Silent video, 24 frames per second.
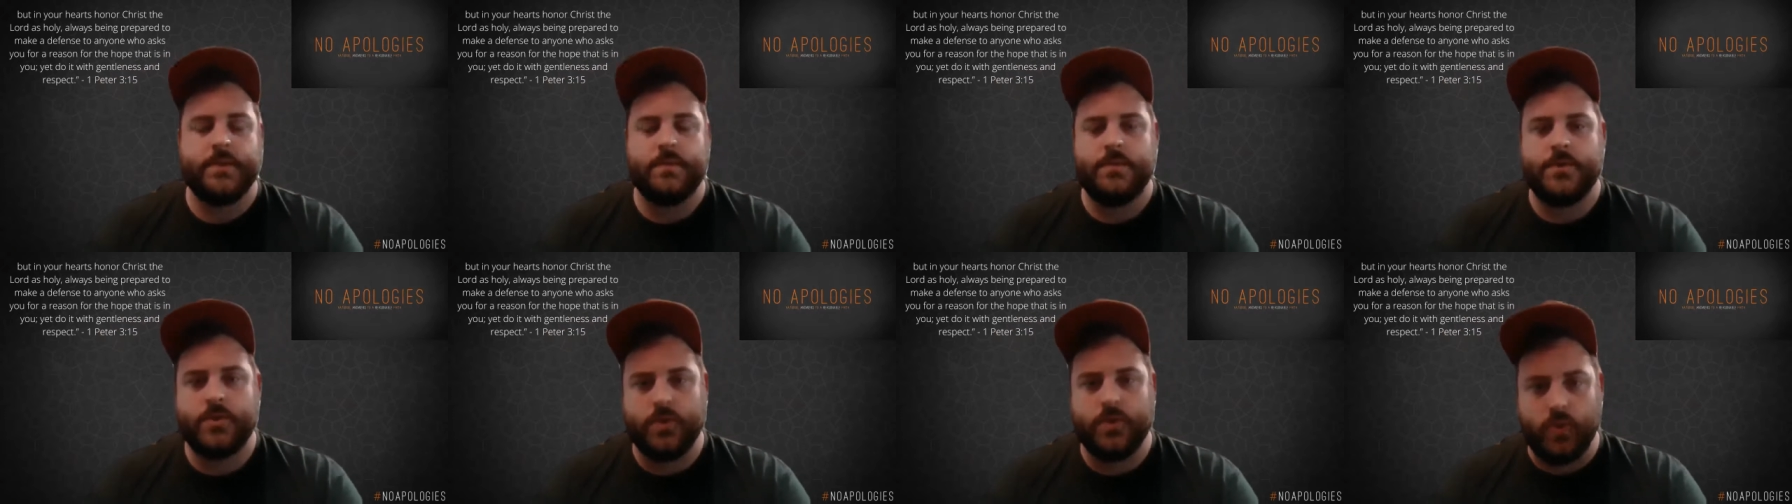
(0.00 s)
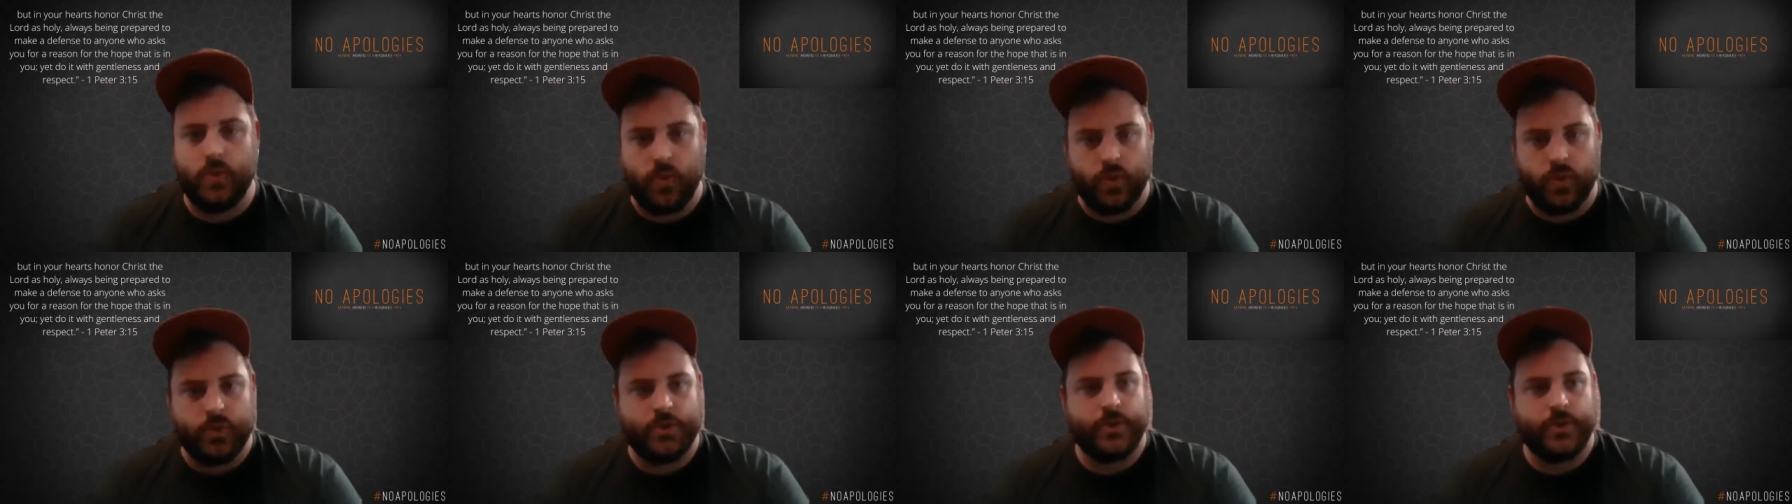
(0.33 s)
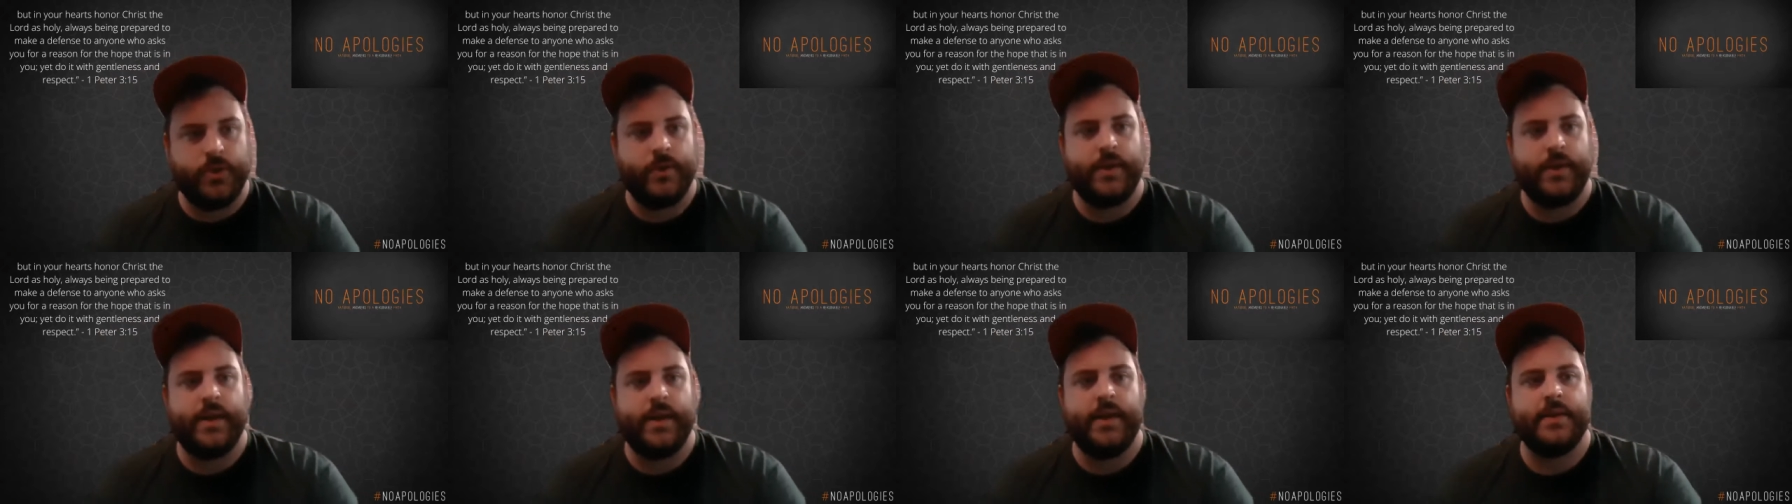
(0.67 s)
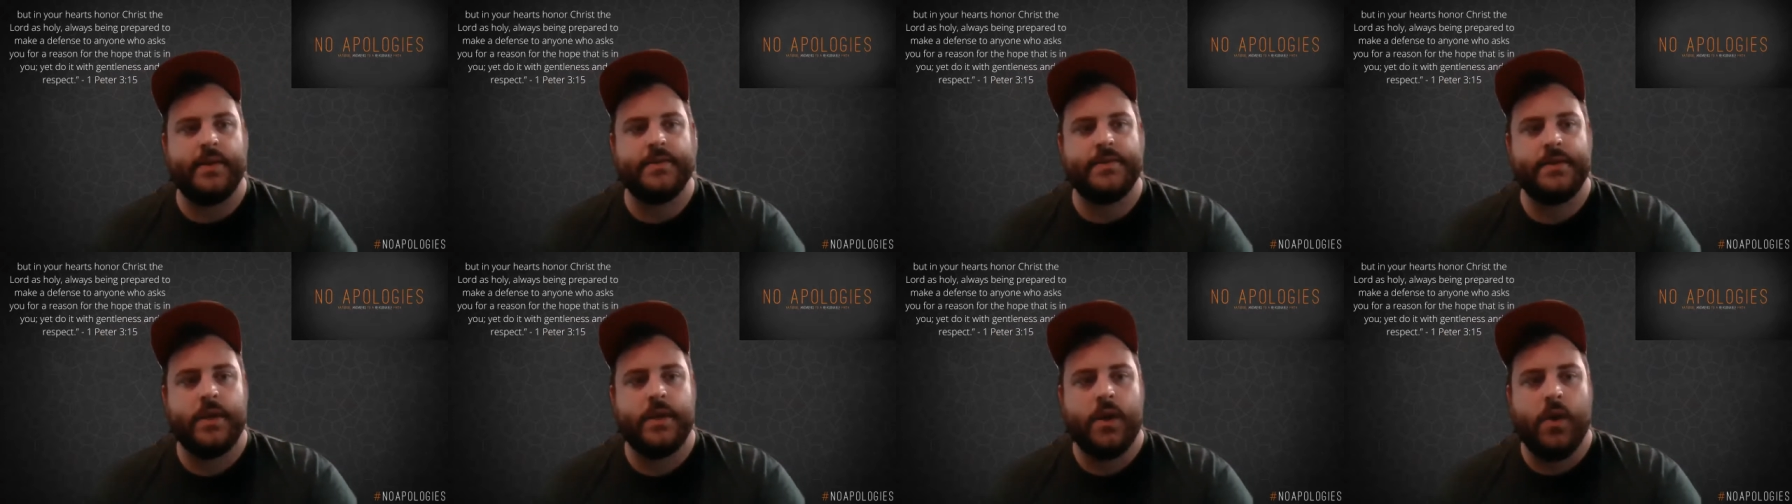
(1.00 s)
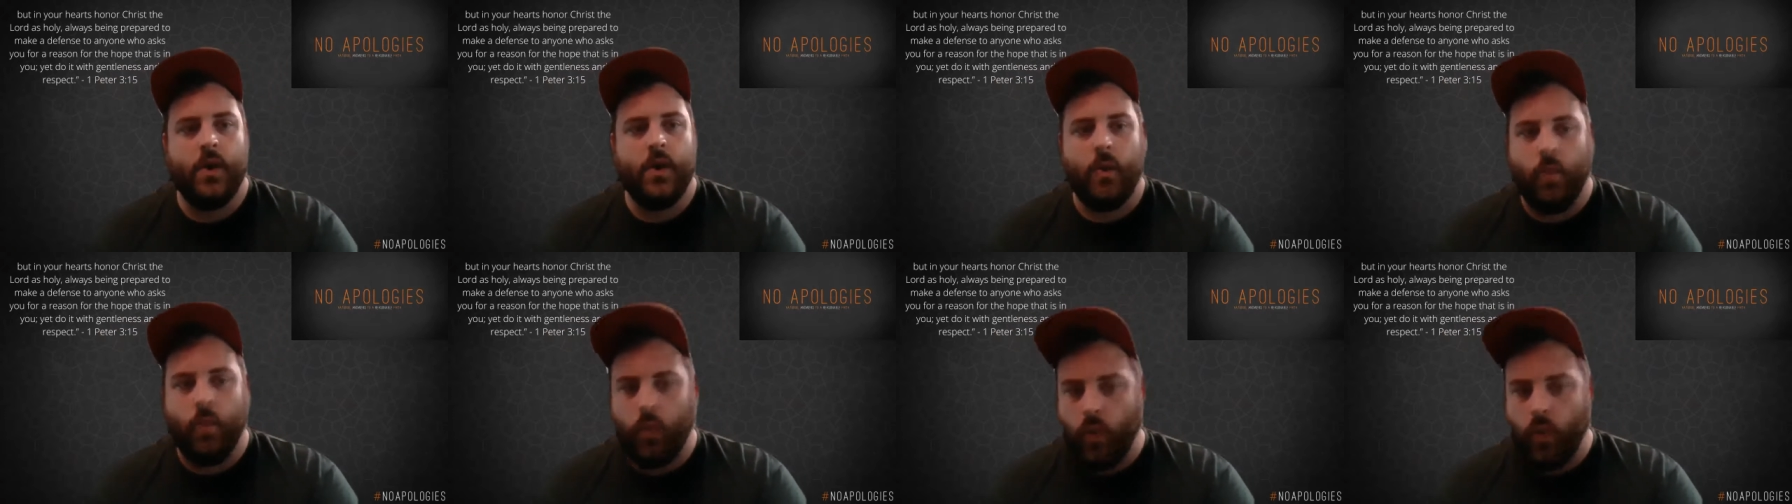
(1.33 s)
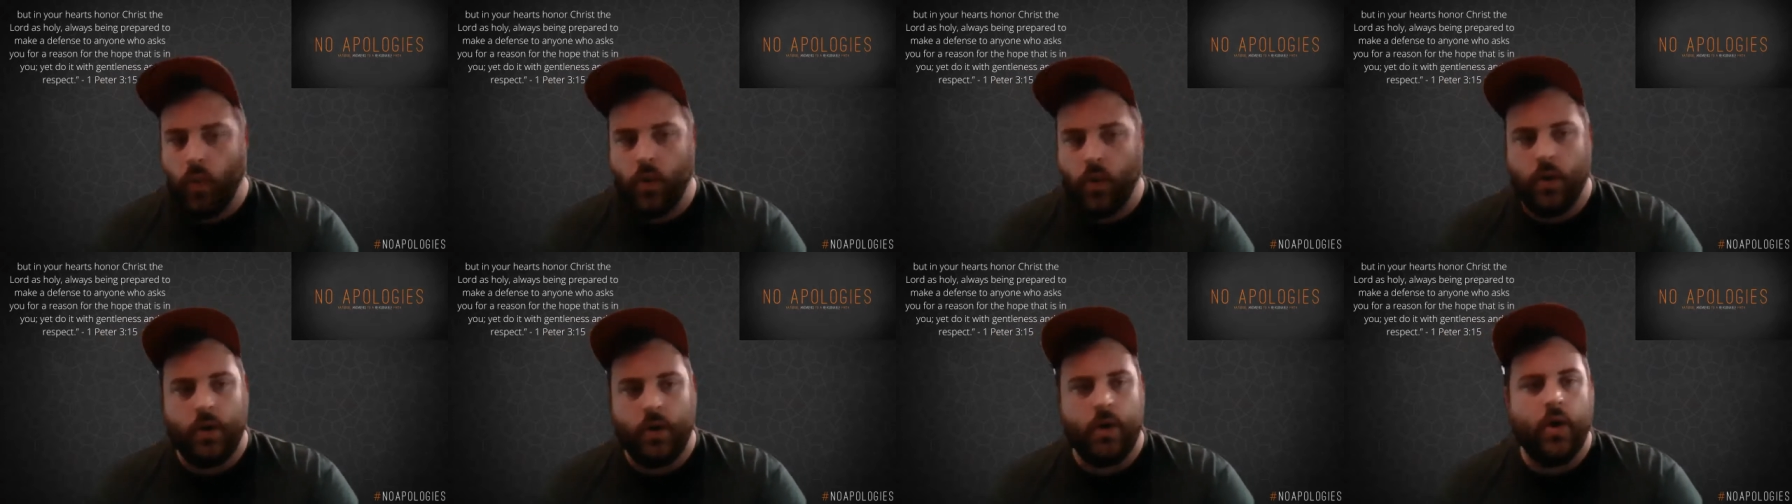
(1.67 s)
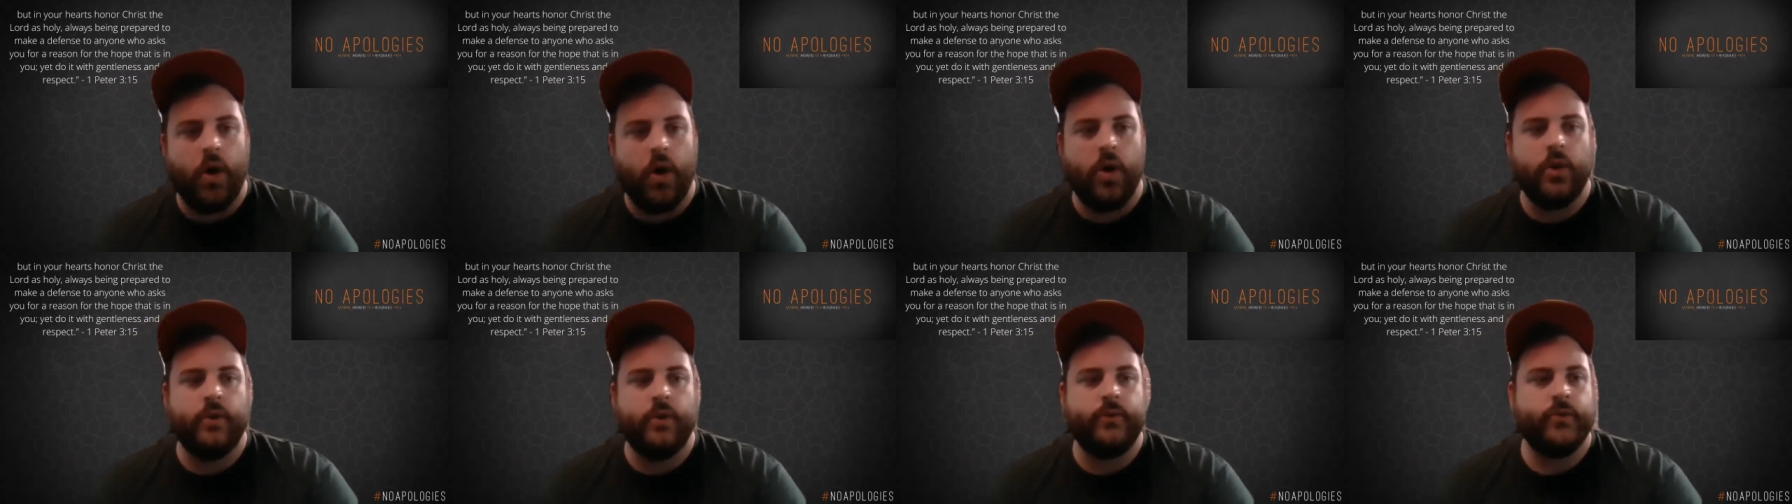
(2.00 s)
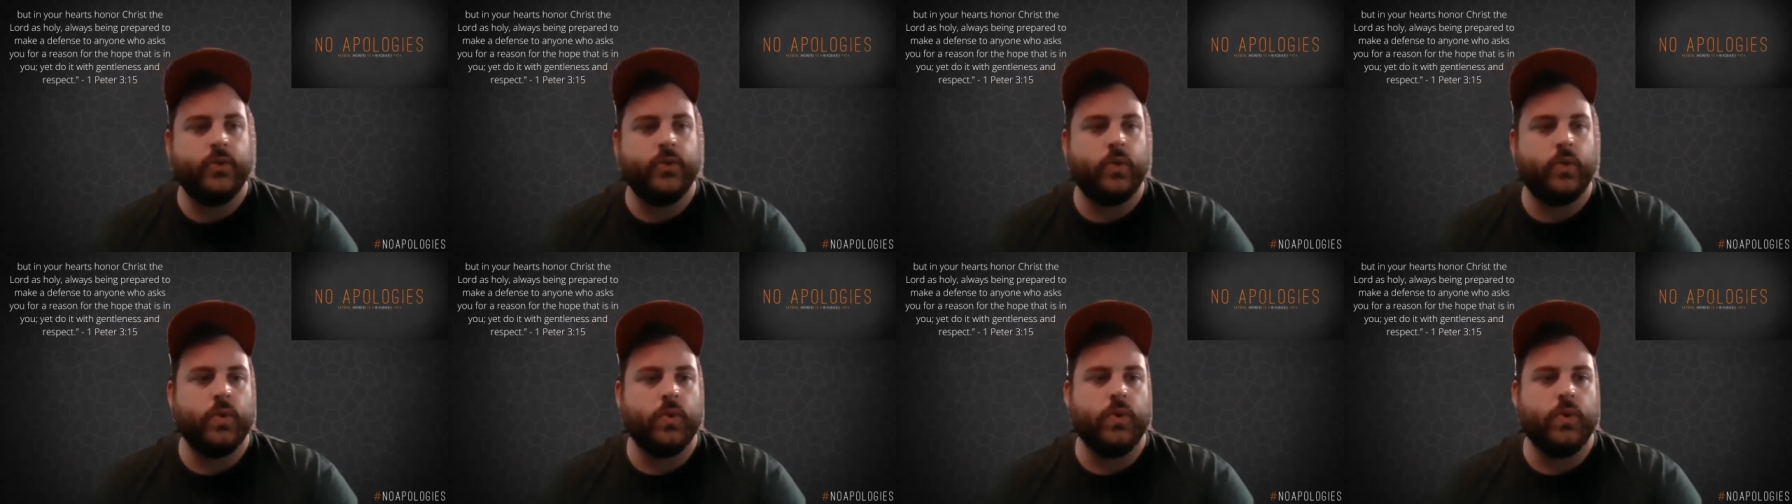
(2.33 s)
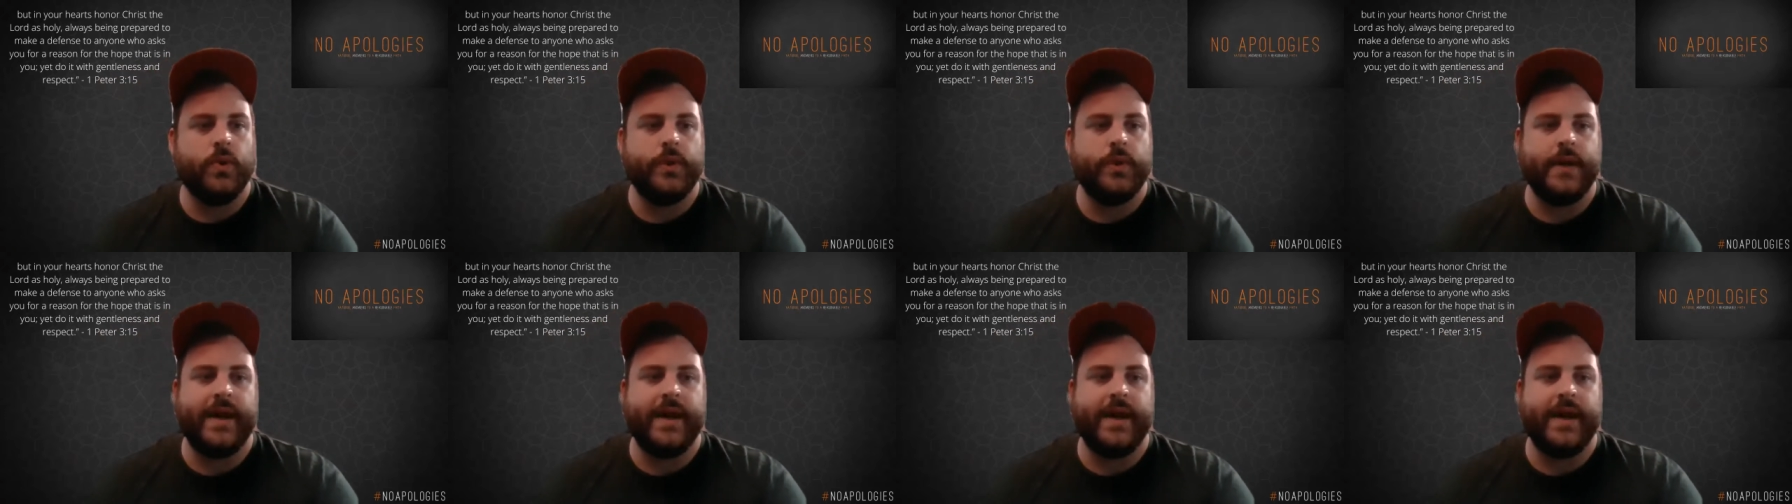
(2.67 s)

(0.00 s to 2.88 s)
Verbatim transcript: school shootings, war all over the world.